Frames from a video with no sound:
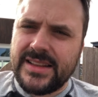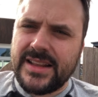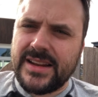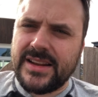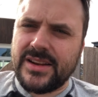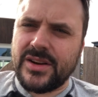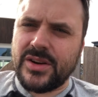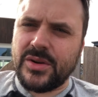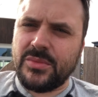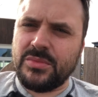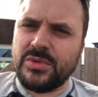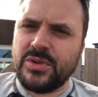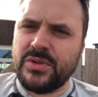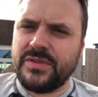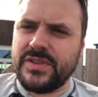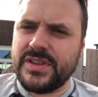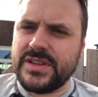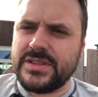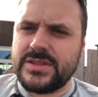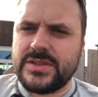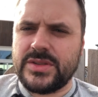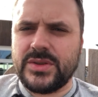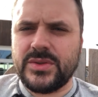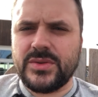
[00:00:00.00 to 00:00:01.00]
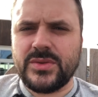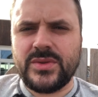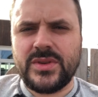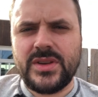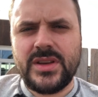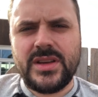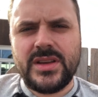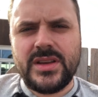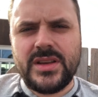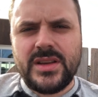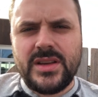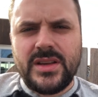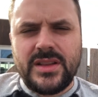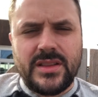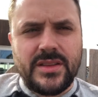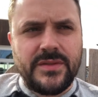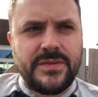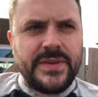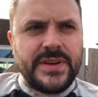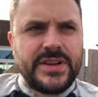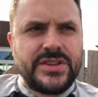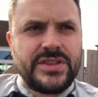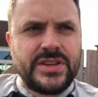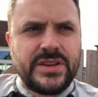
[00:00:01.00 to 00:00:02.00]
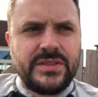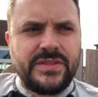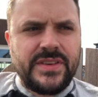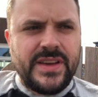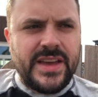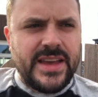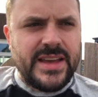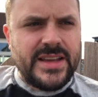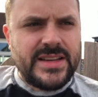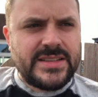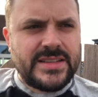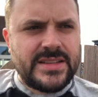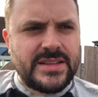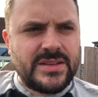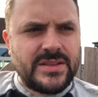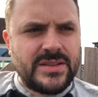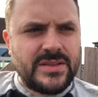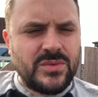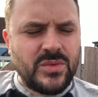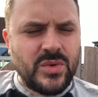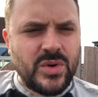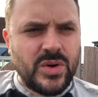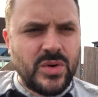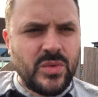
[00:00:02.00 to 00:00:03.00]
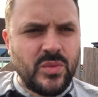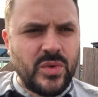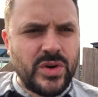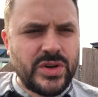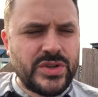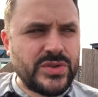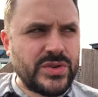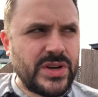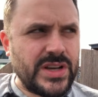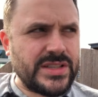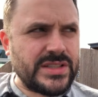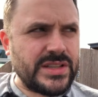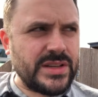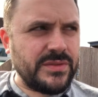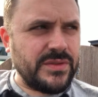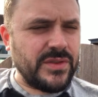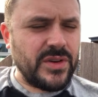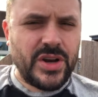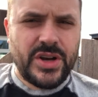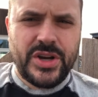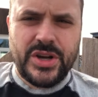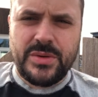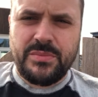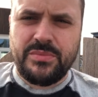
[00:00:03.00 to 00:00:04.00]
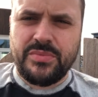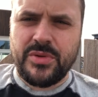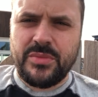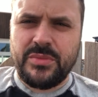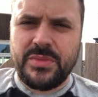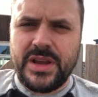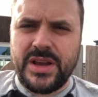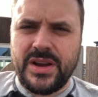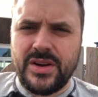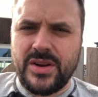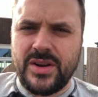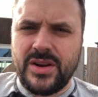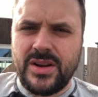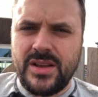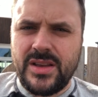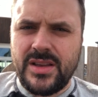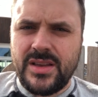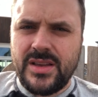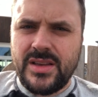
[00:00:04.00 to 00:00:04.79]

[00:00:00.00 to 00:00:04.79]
Then it'll move into the finishing phase, and we're trusting for a good premiere